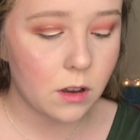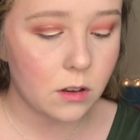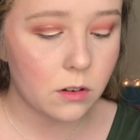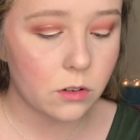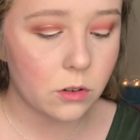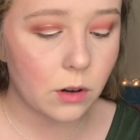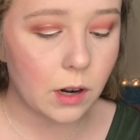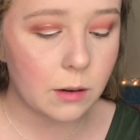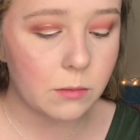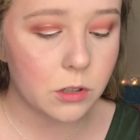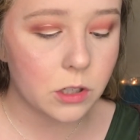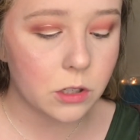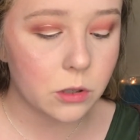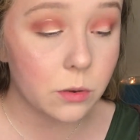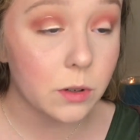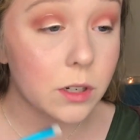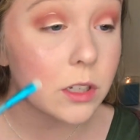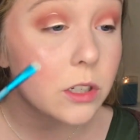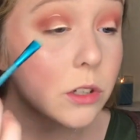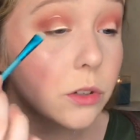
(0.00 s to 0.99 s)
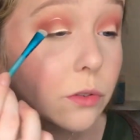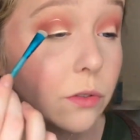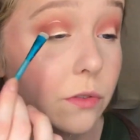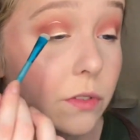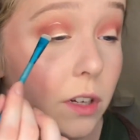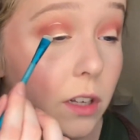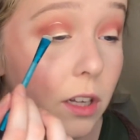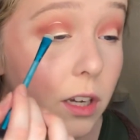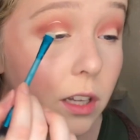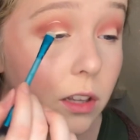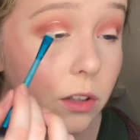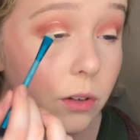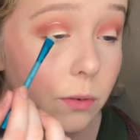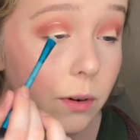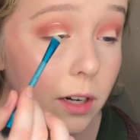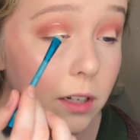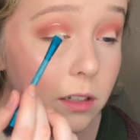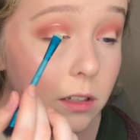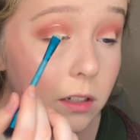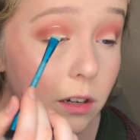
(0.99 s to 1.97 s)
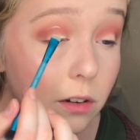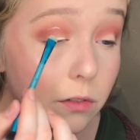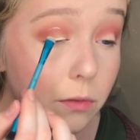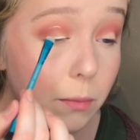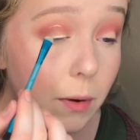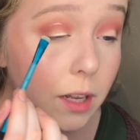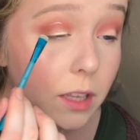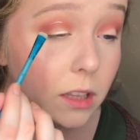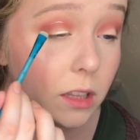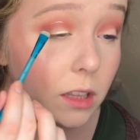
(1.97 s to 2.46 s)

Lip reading: So I'm just going to fill in the rest of my